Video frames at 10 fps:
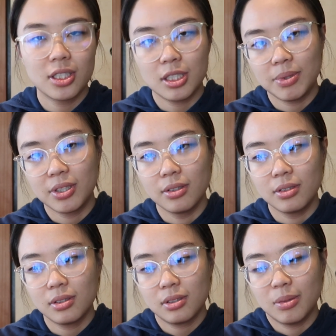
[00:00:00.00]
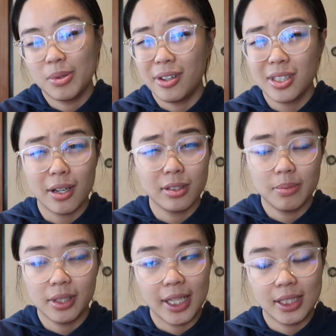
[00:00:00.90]
just because, to be honest, I was a
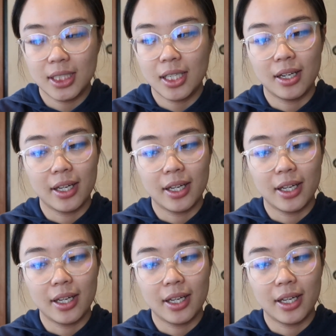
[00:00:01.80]
bit lazy and